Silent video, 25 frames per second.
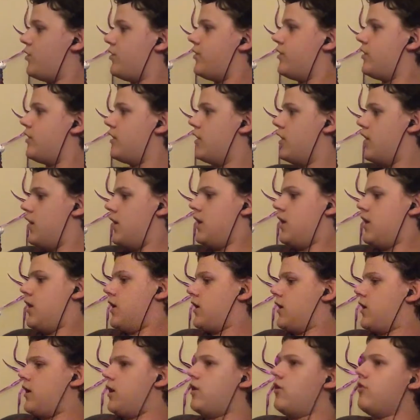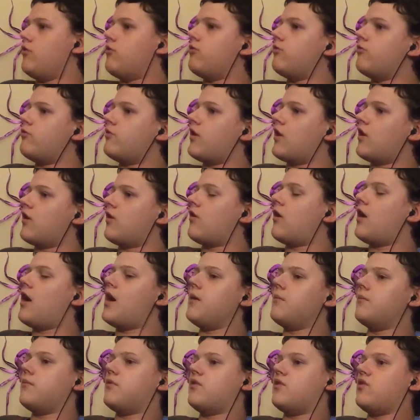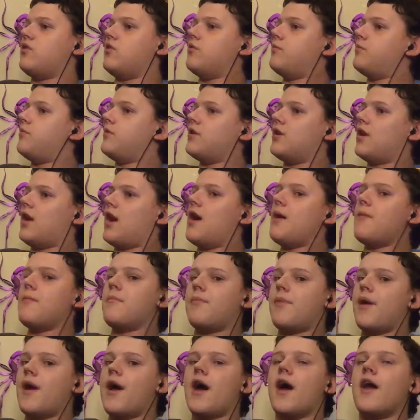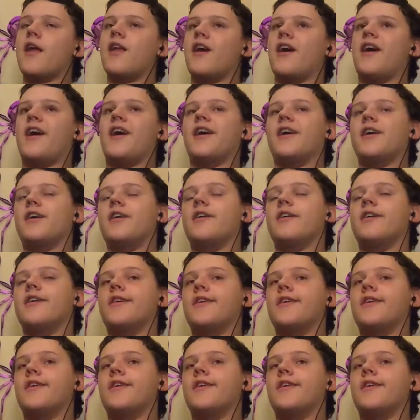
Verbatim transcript: to get a YouTube channel? I'm stupid. I'm bad. I...